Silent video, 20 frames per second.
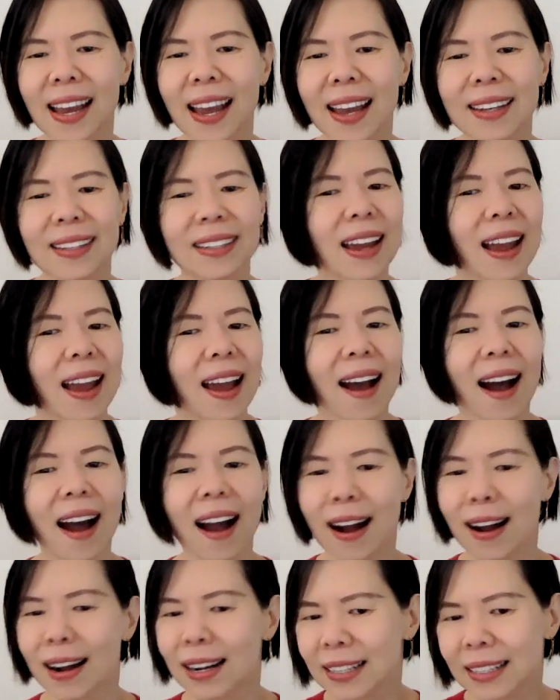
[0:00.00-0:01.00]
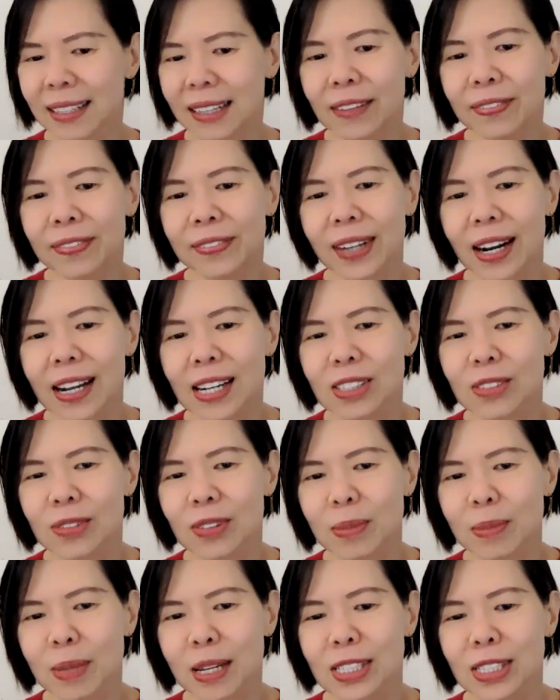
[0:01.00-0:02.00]
Tan, a grief
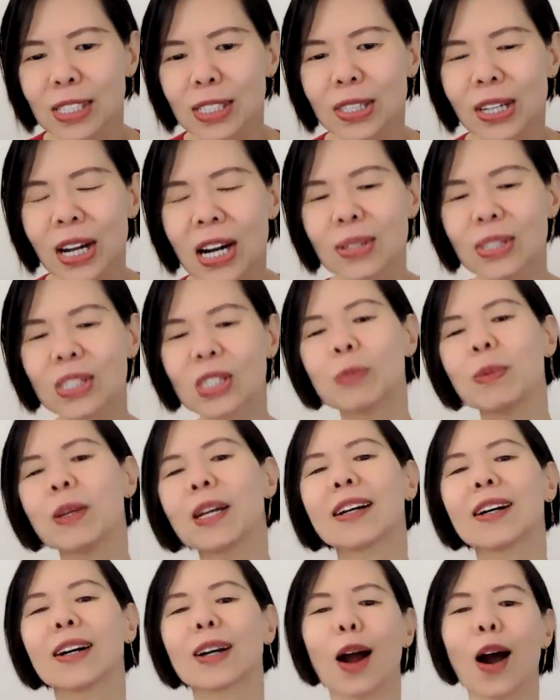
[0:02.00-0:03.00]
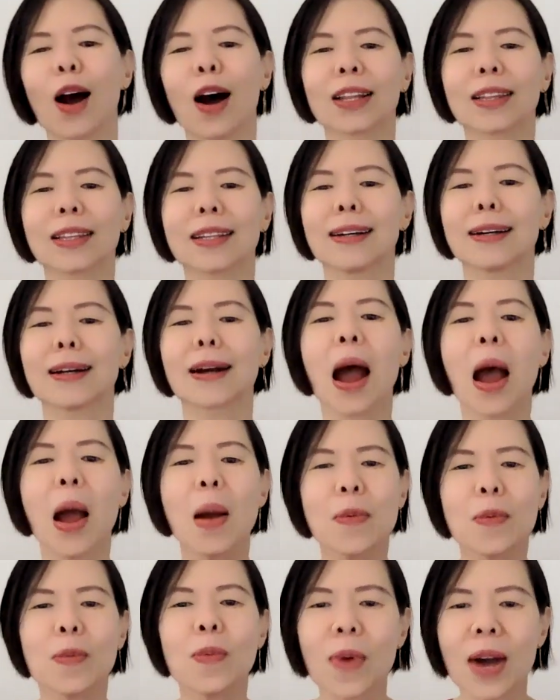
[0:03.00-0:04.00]
transformation coach, speaker, author.
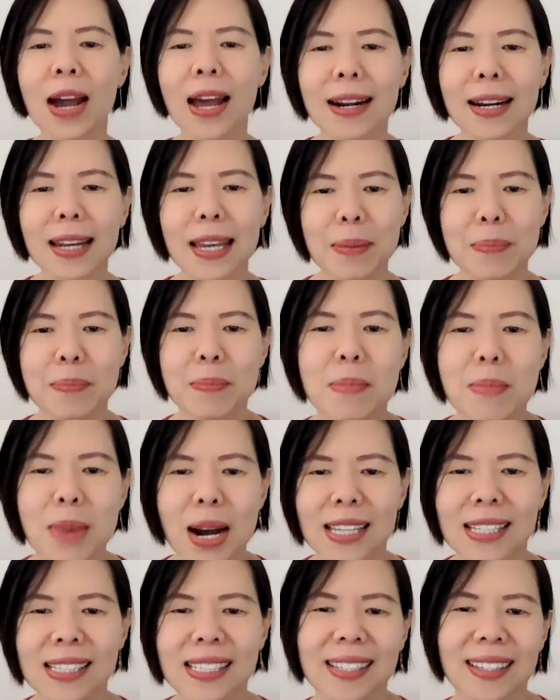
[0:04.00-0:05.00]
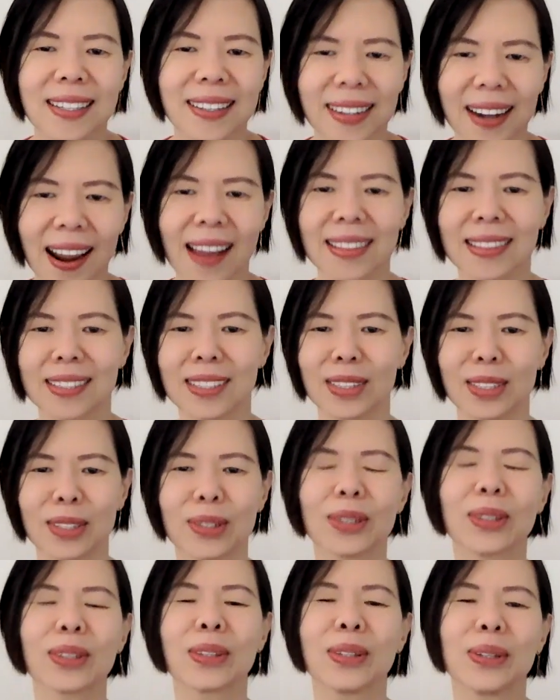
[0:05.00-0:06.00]
Very much
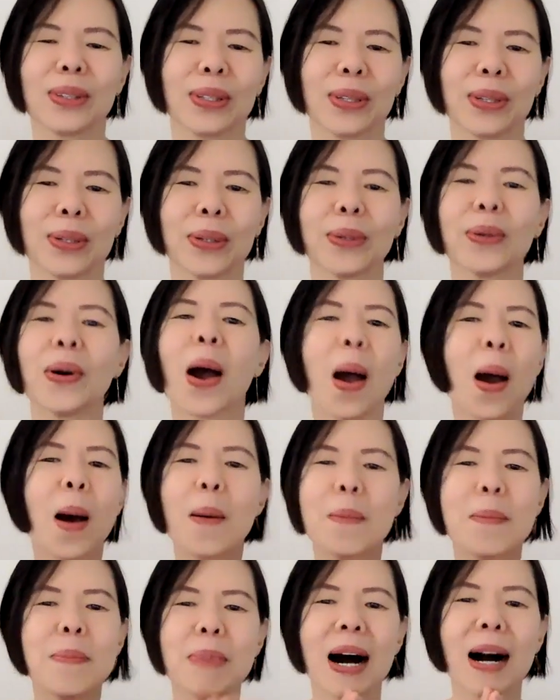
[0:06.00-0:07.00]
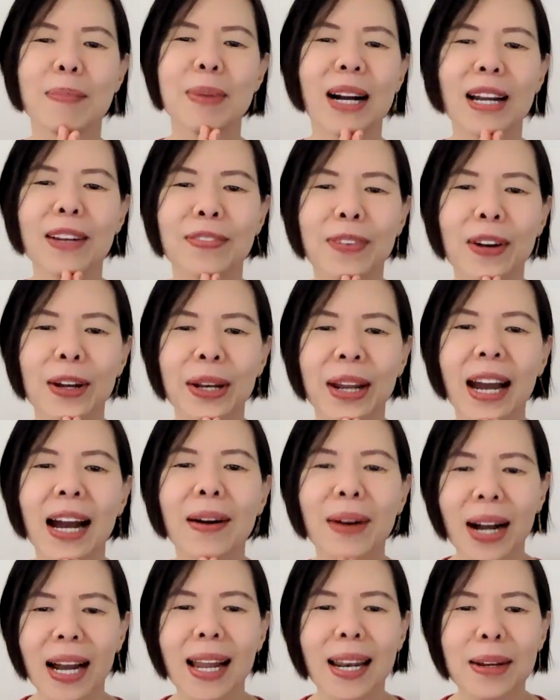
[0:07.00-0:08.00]
gratitude to you. Bye-bye for
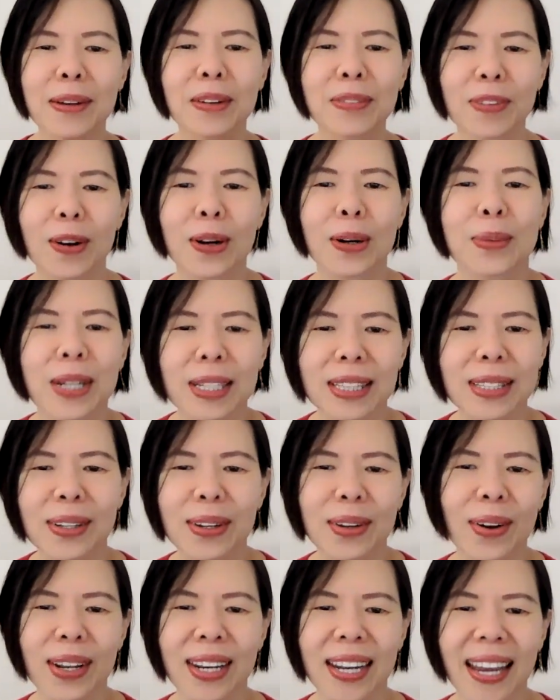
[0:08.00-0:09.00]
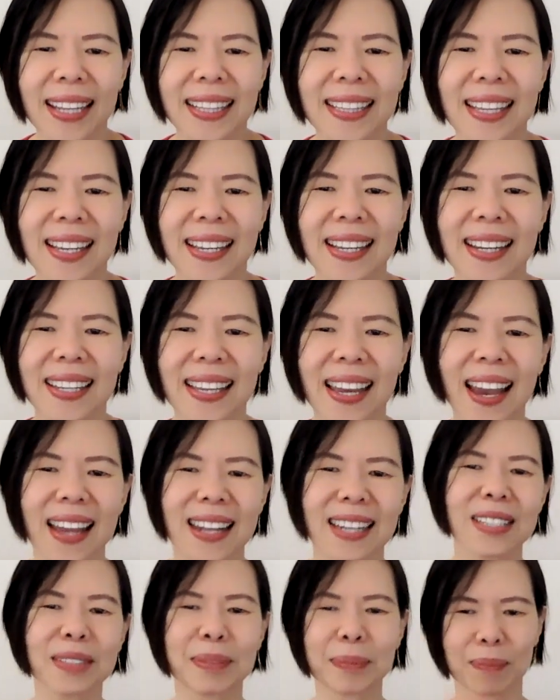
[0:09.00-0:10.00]
now. I look forward to connecting
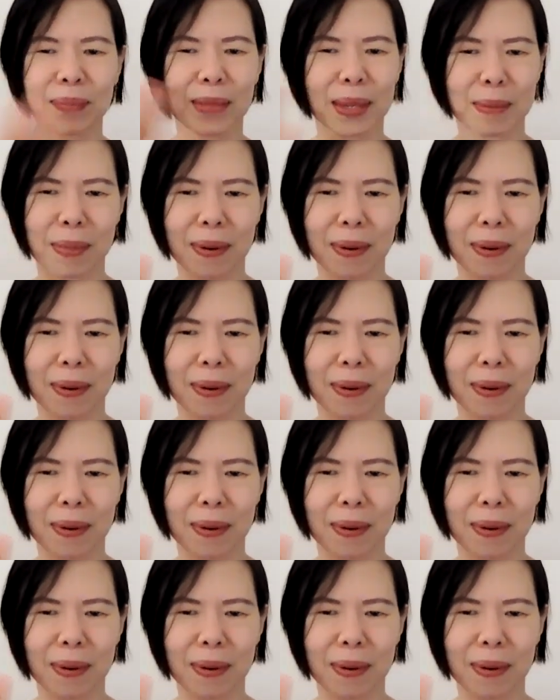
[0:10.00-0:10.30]
again.